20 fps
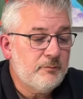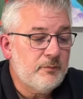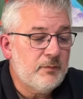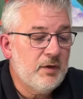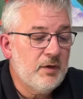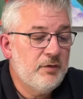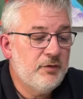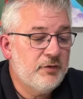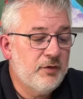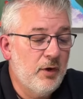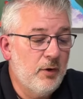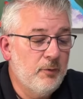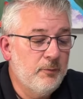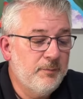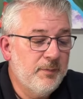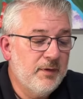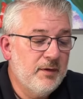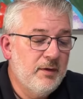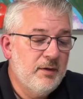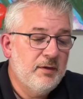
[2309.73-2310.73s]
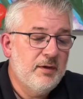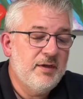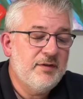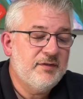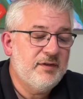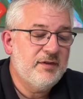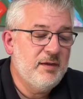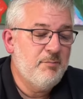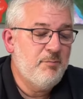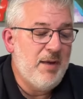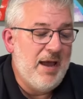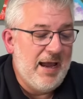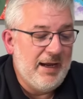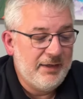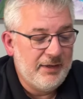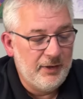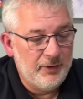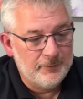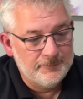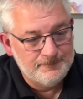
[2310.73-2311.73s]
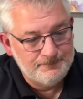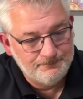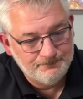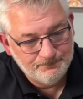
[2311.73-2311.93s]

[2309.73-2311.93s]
So let's get back here.